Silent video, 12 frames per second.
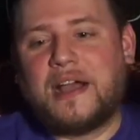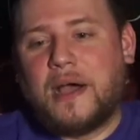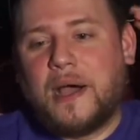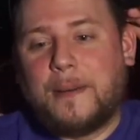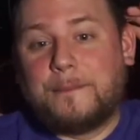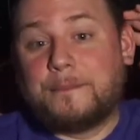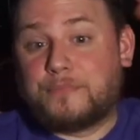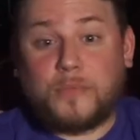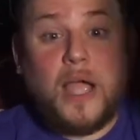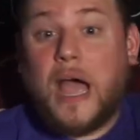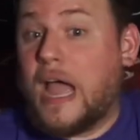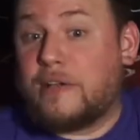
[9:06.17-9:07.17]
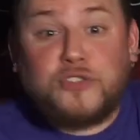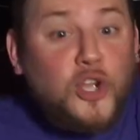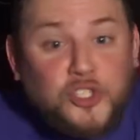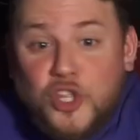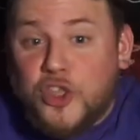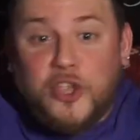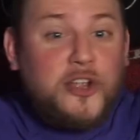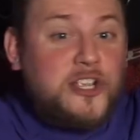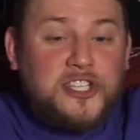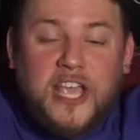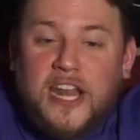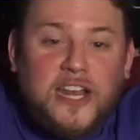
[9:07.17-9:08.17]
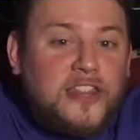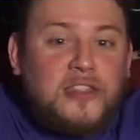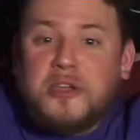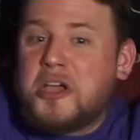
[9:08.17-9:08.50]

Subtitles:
I have tons of theories. Get in.